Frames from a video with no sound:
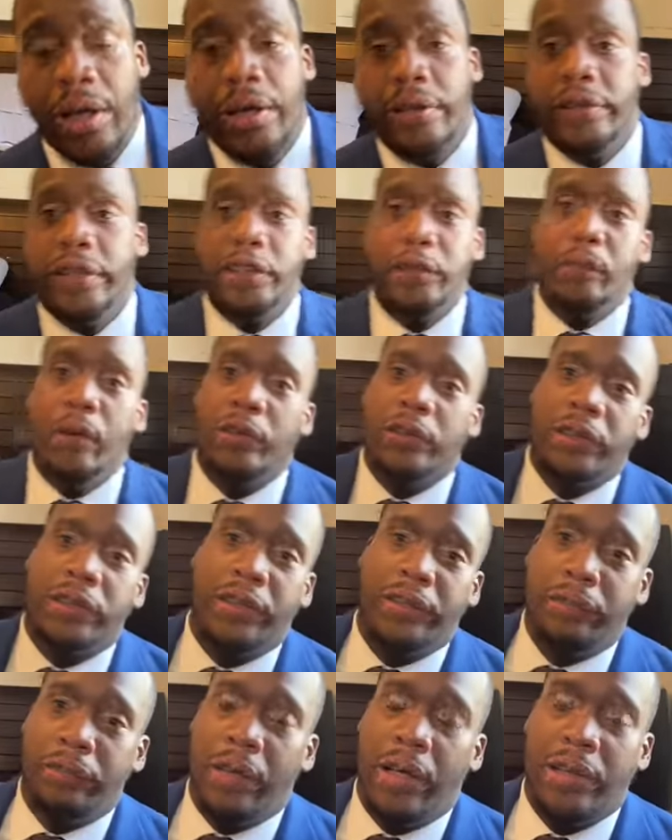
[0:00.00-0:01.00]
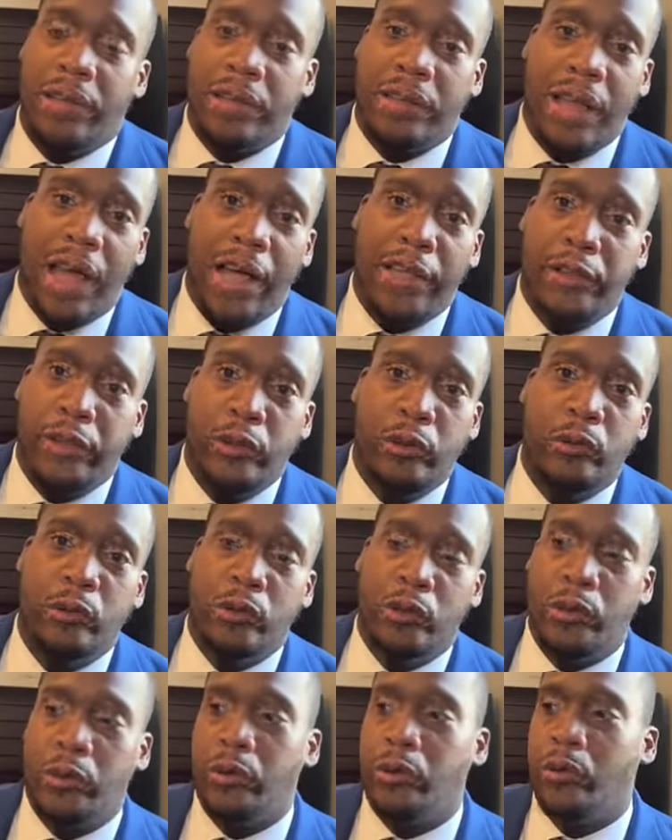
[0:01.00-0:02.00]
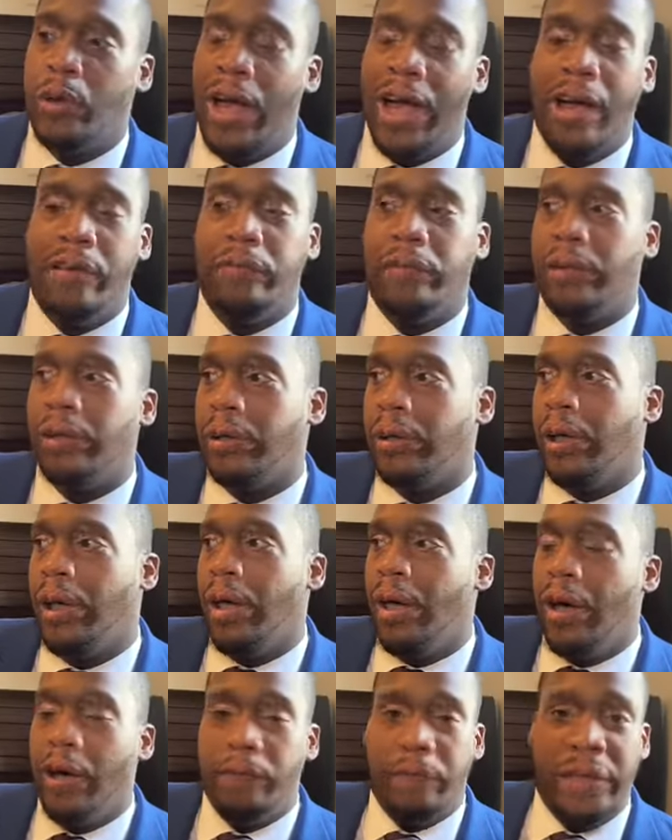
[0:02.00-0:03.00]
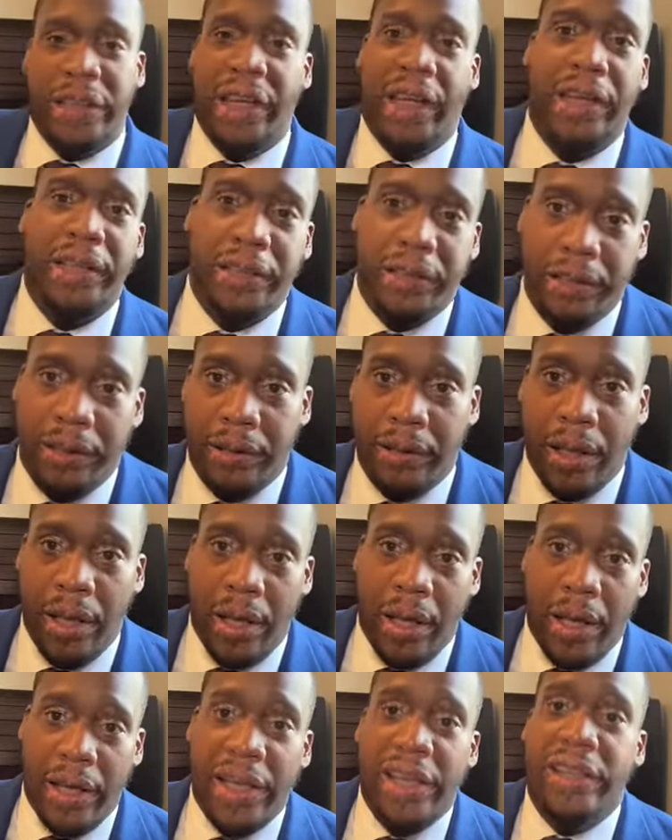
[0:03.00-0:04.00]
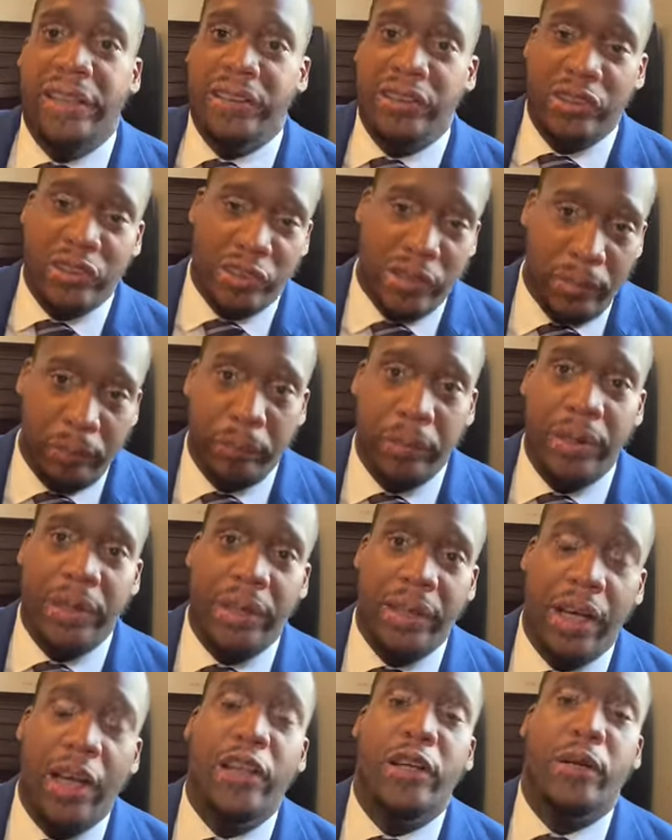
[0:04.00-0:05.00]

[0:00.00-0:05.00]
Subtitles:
This emergency fund is not used to have a vacation. It is simply an